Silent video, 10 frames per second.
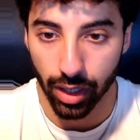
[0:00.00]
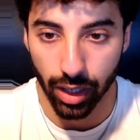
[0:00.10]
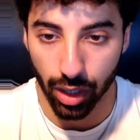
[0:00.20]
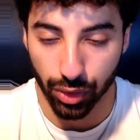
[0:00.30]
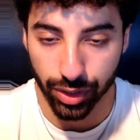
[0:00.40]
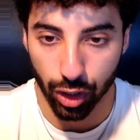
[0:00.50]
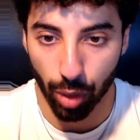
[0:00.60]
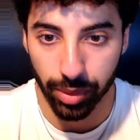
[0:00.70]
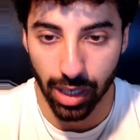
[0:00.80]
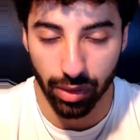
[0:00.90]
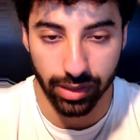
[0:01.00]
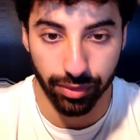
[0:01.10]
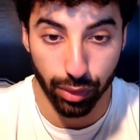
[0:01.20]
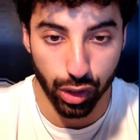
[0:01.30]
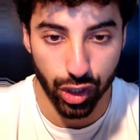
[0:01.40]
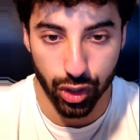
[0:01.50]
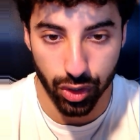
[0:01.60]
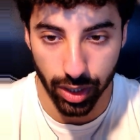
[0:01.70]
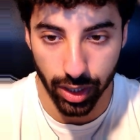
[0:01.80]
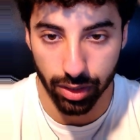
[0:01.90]
on the copy and our
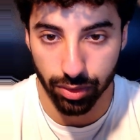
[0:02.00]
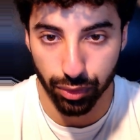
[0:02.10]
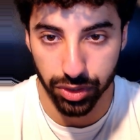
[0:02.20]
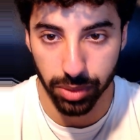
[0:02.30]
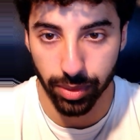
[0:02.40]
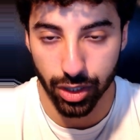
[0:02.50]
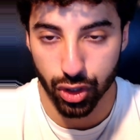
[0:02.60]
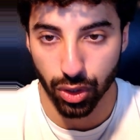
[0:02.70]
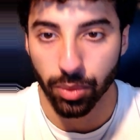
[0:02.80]
differentiation here for the page.